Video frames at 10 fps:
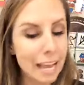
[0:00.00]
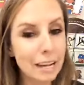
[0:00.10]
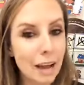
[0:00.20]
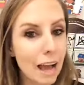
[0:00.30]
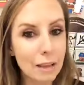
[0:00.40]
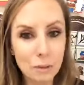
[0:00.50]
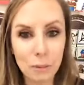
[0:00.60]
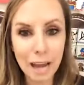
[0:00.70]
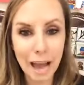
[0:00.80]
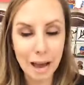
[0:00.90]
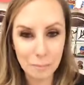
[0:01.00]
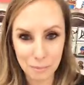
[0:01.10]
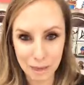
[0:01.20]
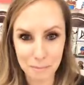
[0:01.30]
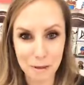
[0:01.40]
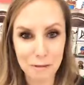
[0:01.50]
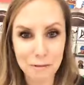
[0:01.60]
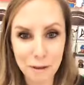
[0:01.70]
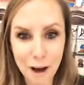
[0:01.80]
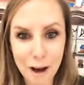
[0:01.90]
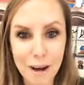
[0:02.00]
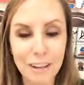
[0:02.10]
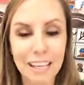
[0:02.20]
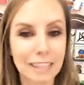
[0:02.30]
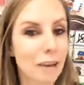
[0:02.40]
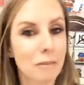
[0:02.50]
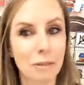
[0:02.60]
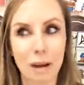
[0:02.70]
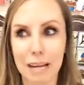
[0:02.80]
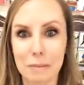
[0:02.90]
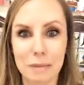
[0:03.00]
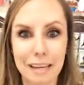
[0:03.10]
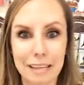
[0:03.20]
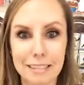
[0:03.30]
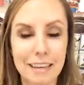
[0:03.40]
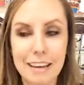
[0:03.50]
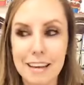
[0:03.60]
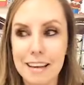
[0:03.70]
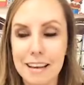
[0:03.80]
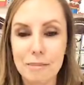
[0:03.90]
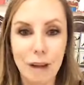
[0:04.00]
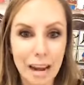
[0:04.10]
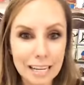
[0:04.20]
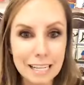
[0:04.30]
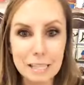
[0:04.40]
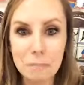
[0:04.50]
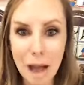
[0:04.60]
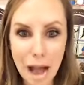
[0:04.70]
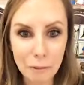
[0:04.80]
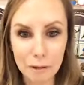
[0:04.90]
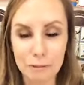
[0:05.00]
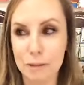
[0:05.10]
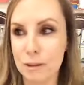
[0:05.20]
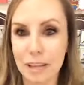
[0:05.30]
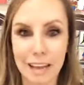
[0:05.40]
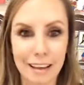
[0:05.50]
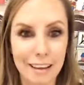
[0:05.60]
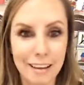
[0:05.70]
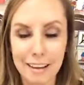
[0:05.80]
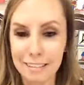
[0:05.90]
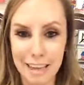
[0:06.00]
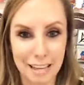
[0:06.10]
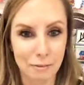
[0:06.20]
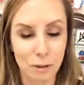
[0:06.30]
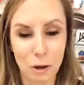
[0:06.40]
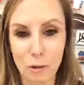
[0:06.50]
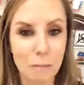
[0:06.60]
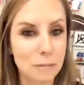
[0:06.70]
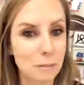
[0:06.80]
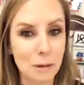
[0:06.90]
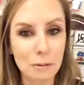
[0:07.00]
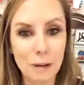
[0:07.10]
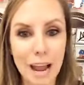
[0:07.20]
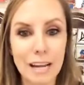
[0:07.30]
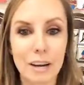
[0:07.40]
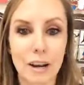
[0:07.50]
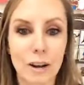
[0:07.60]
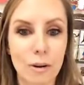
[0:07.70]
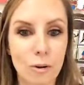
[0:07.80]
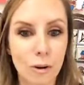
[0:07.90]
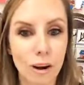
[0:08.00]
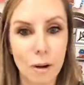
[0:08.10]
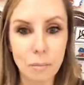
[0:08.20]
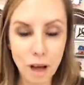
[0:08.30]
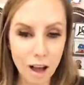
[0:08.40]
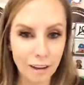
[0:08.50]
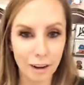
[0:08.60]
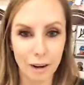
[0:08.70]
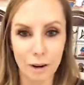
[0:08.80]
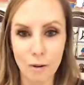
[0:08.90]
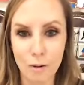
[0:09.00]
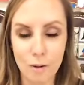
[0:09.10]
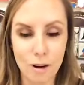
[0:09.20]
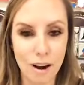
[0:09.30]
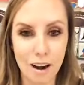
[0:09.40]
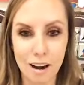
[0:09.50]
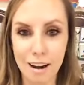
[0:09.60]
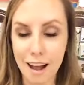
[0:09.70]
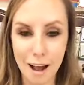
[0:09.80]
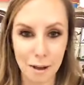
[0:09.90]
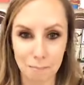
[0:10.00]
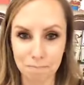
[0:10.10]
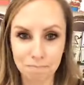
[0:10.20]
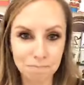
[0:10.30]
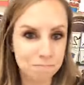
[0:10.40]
And you want to help them fall in love with writing because writing is powerful. Like they can grow up to be a writer or a blogger or um,